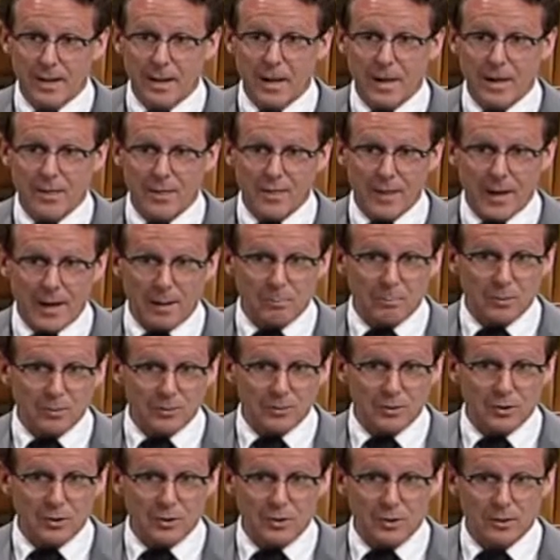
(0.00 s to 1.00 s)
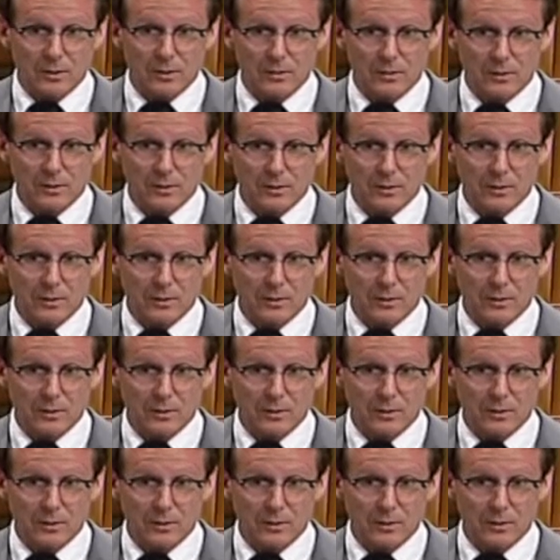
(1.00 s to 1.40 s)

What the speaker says: and that position